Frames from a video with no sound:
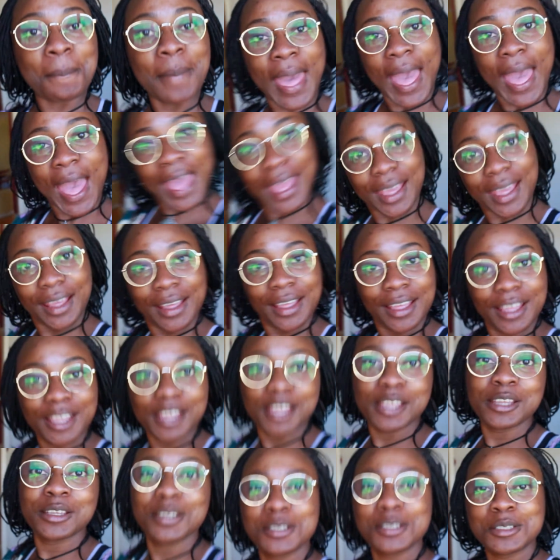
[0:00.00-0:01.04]
back
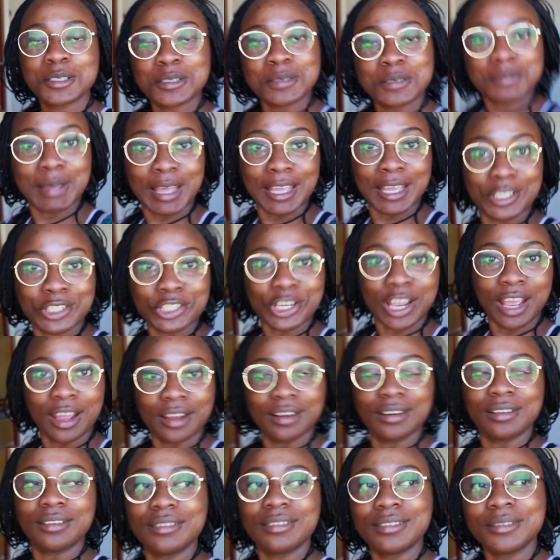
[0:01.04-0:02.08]
to my
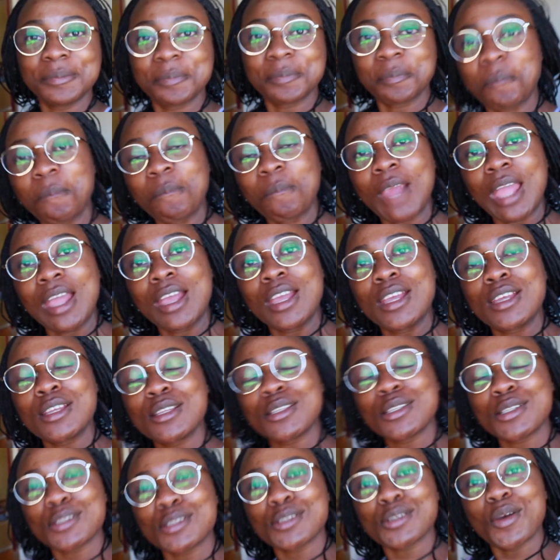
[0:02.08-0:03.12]
channel.
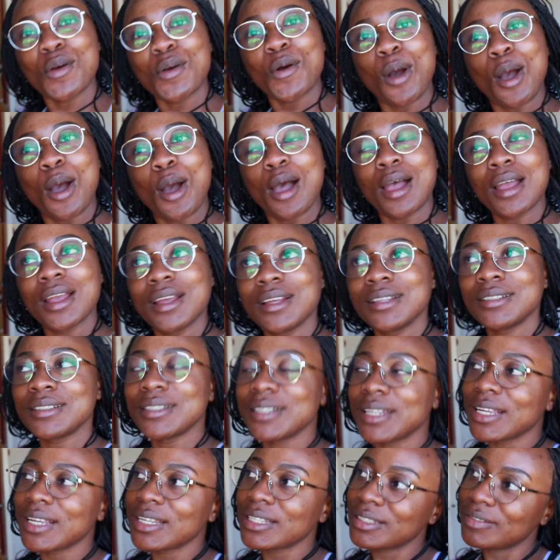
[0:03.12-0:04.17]
So
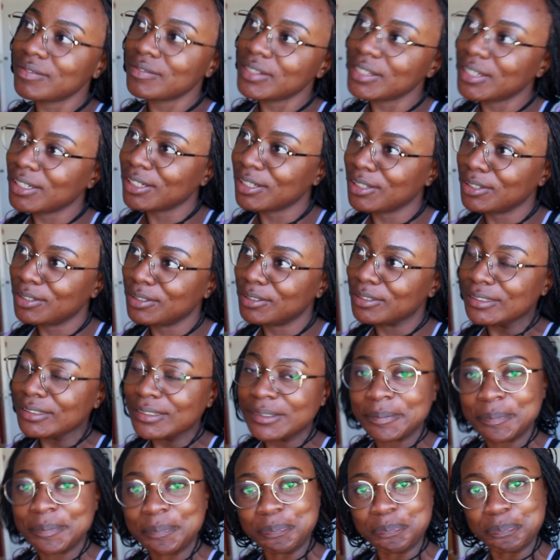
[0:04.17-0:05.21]
today's
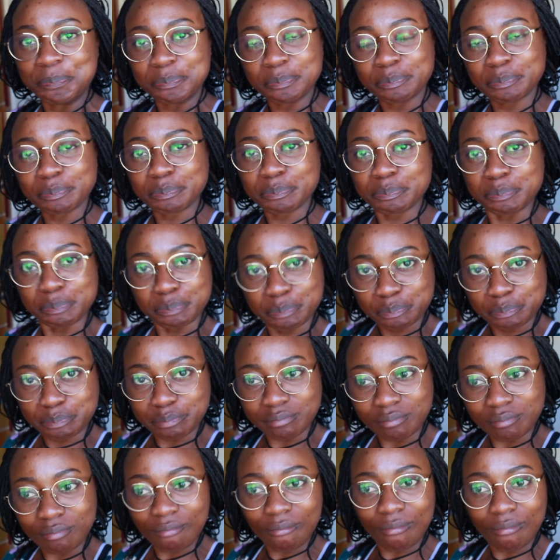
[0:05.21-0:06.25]
video,
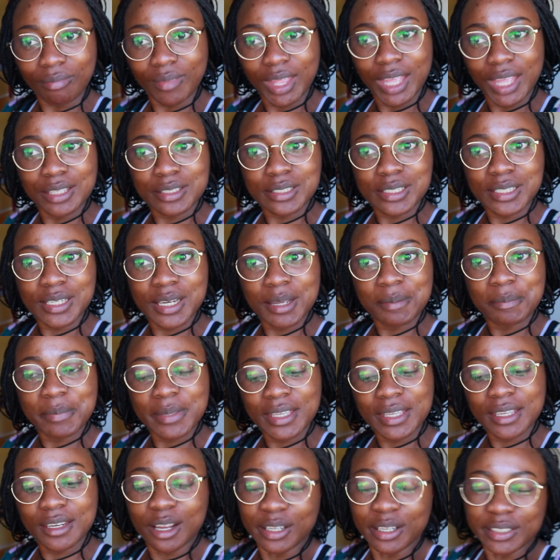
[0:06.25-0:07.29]
it's gonna
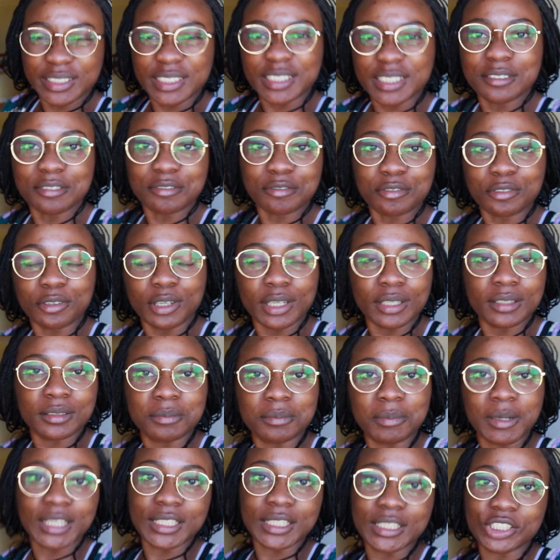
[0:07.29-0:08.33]
be not different
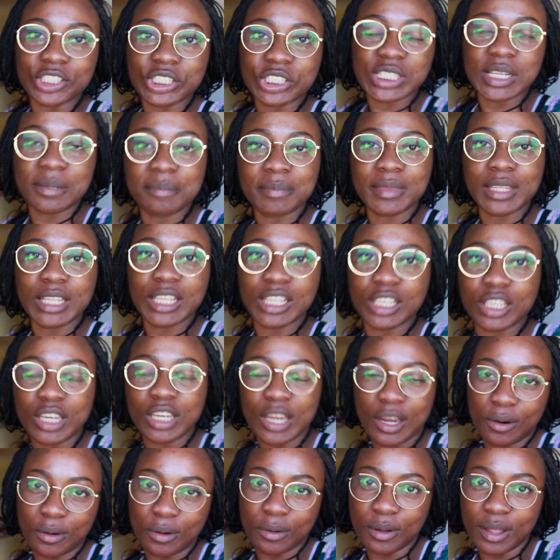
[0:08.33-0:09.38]
but just something
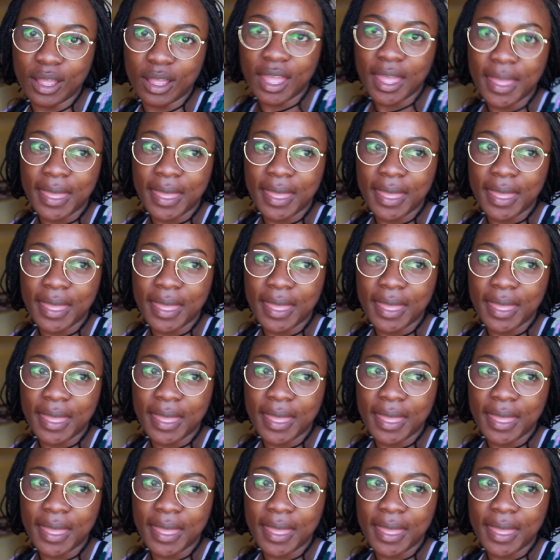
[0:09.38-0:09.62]
new.